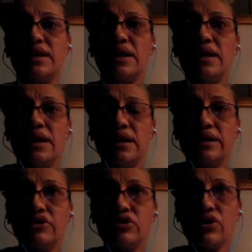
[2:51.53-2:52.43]
that,
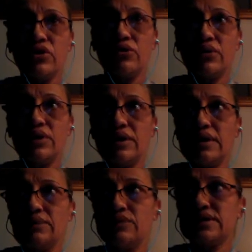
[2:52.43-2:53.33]

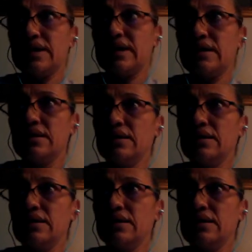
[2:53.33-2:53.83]
it was like,